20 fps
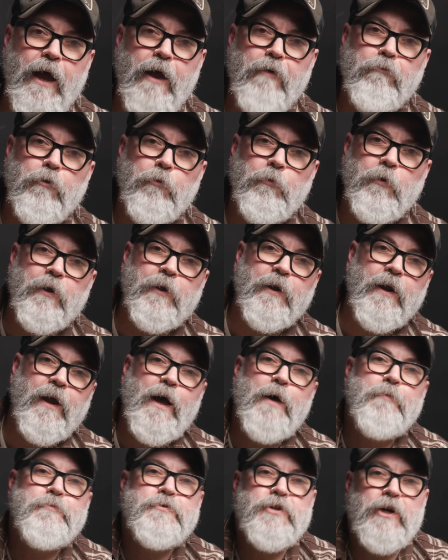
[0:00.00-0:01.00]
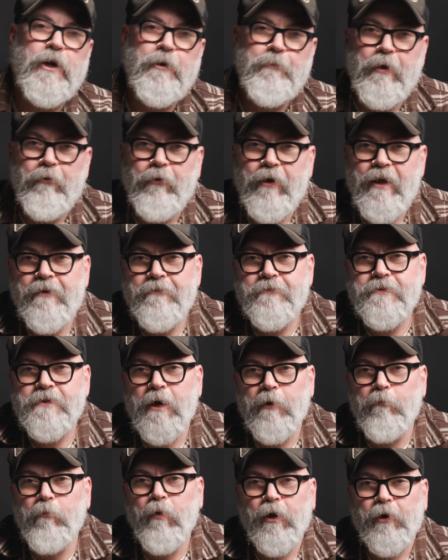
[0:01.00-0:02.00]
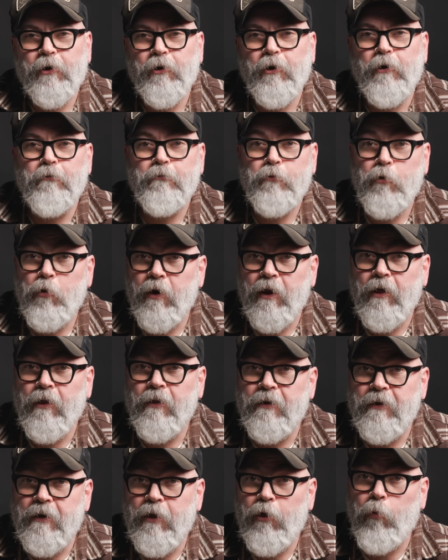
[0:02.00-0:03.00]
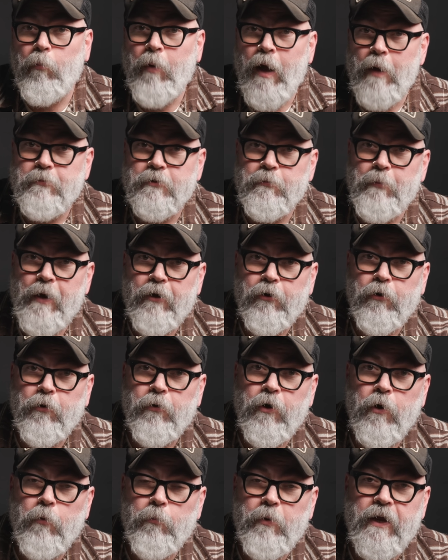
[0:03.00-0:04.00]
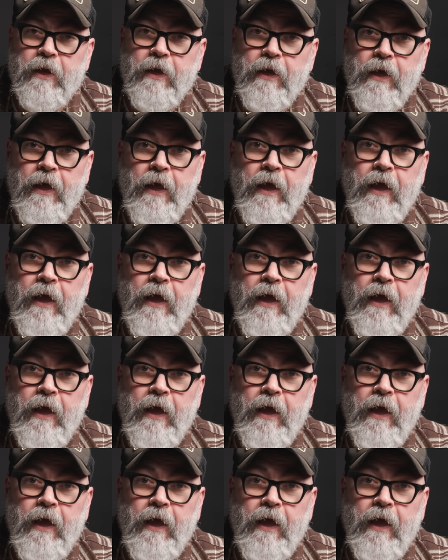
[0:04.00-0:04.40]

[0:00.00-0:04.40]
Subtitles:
Hi everyone, I'm Jeremy Reeves, head blender of Cornell Diehl Pipe Tobacco Company.